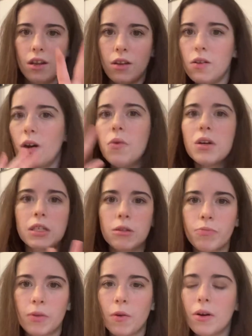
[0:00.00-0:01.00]
you know,
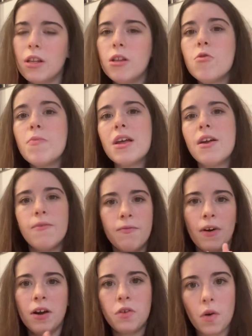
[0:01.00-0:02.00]
exploring a little bit and
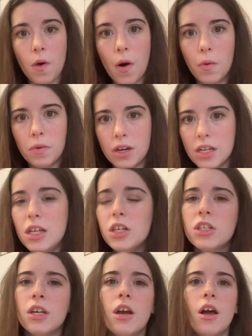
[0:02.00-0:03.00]
find your own
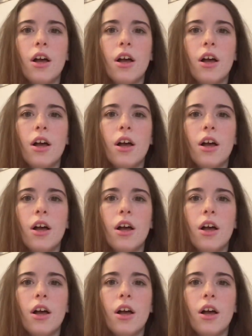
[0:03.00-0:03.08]
niche.